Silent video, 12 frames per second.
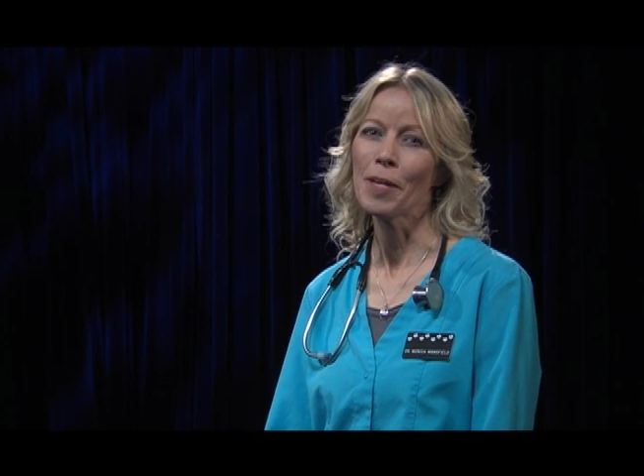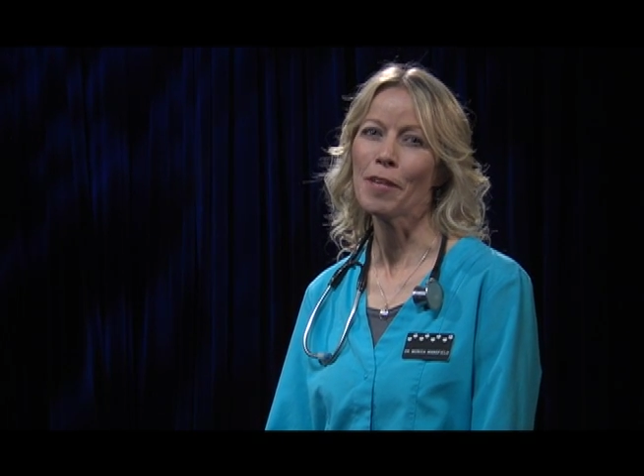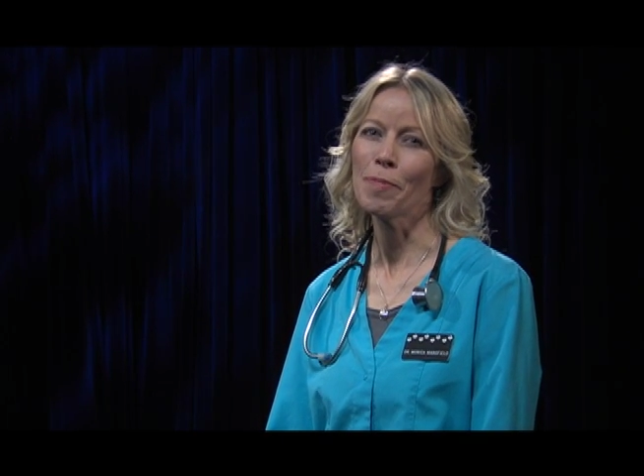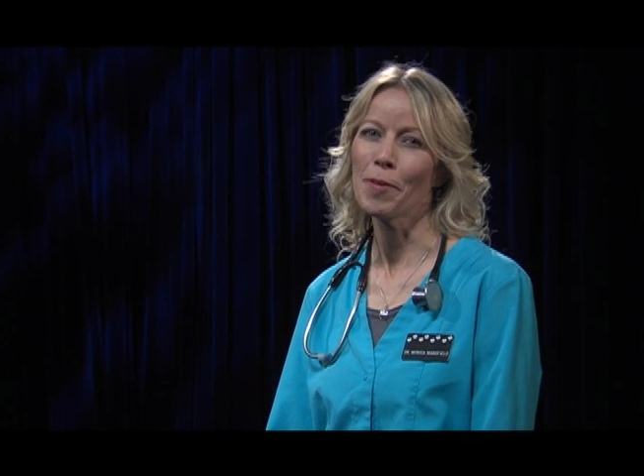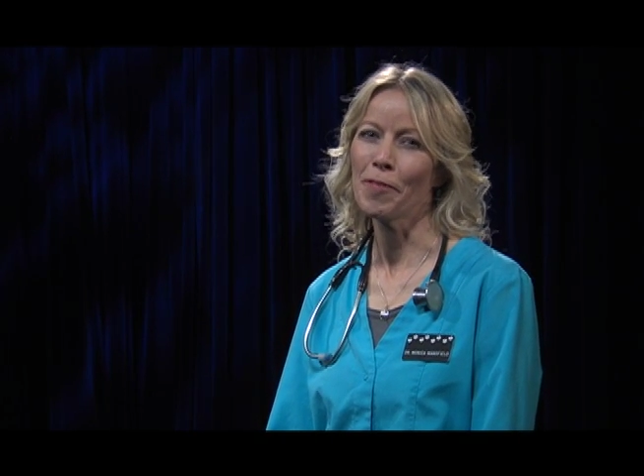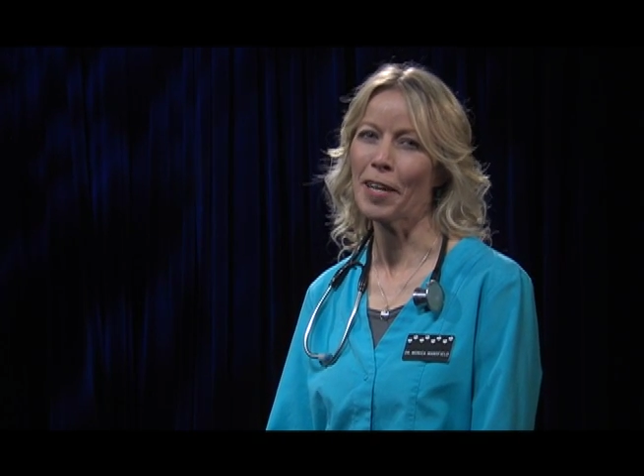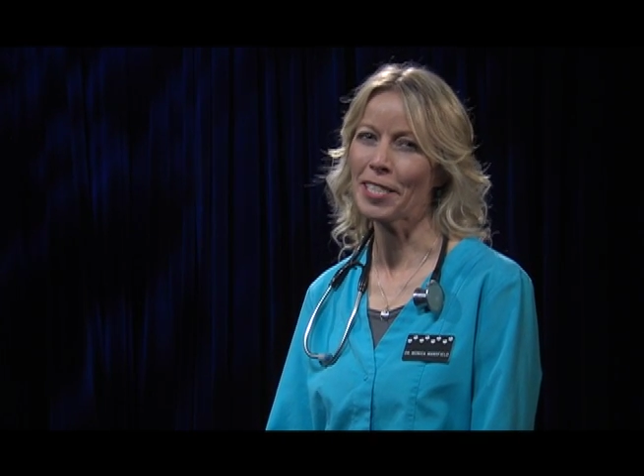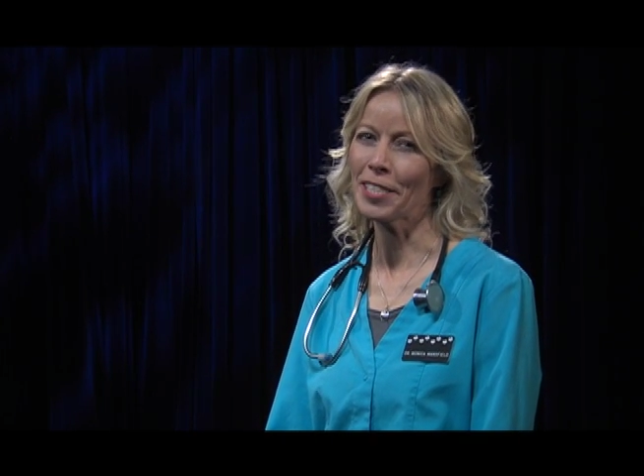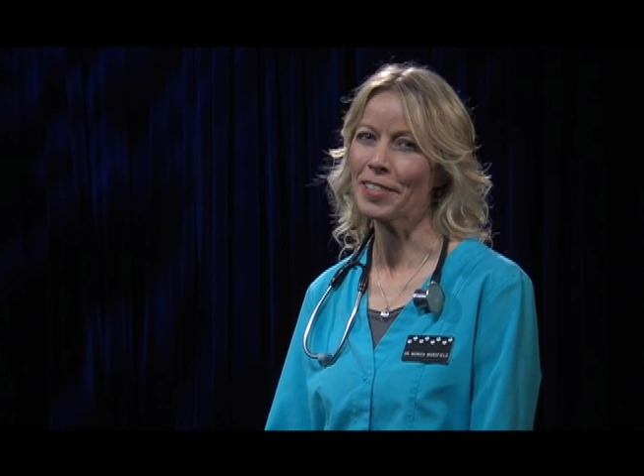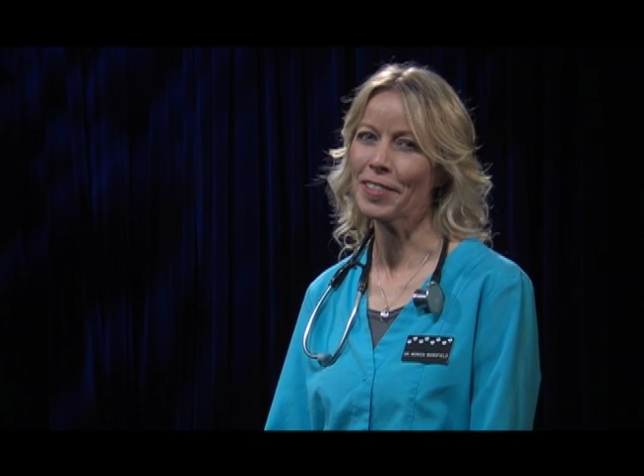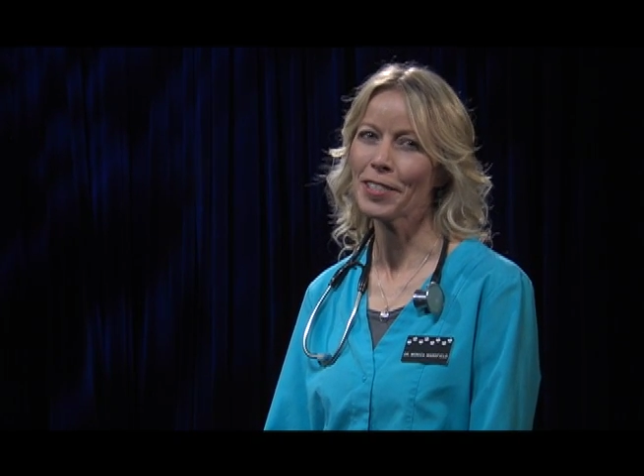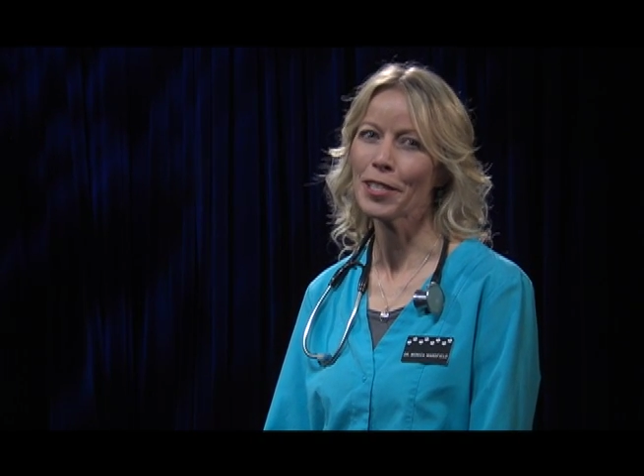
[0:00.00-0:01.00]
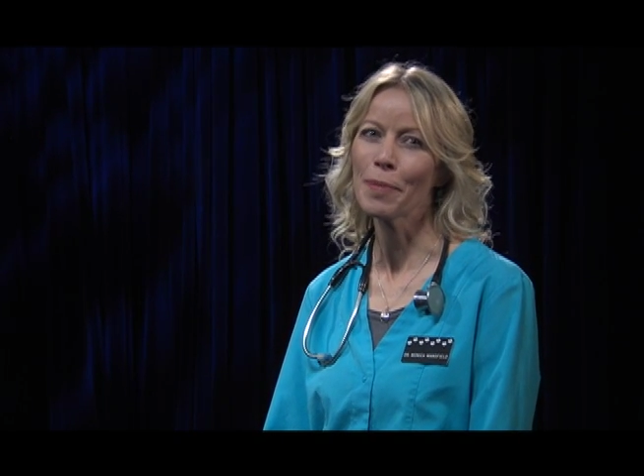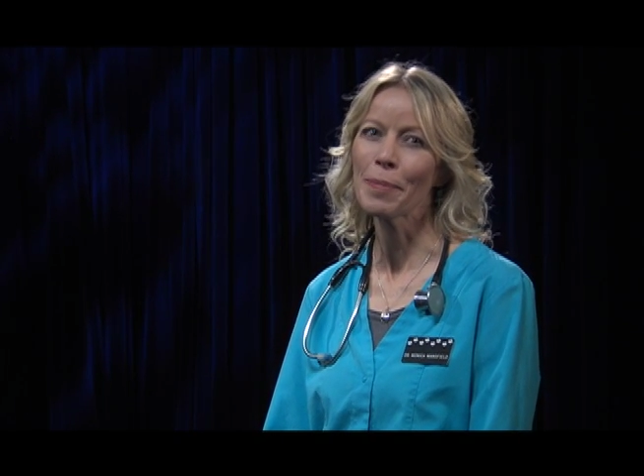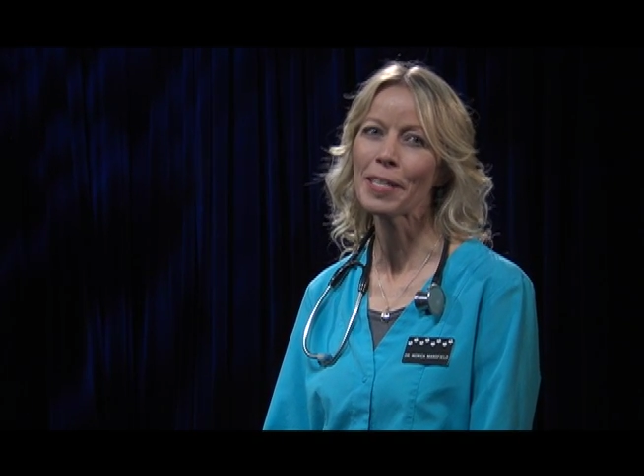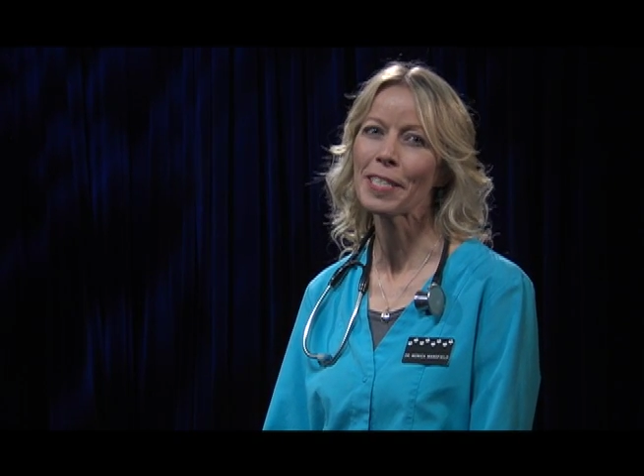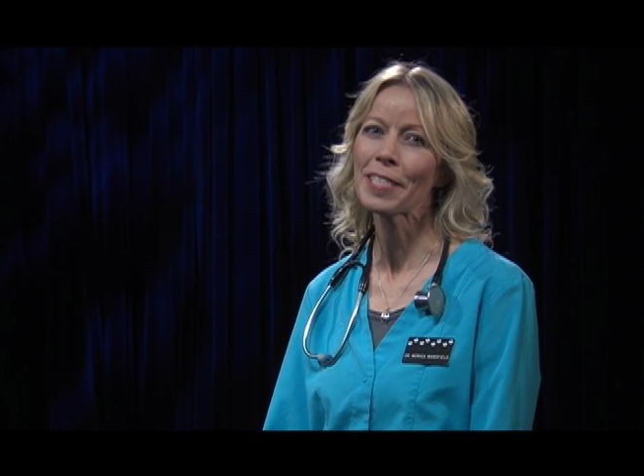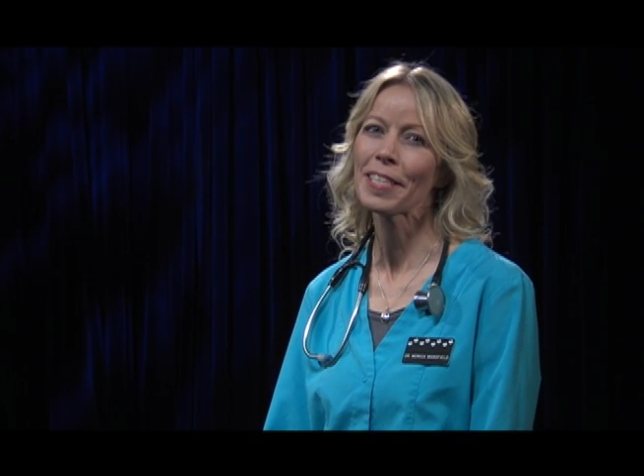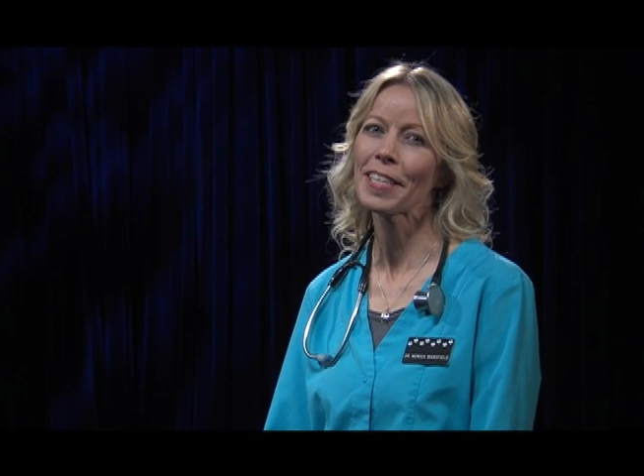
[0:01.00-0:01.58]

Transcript: of professionals committed to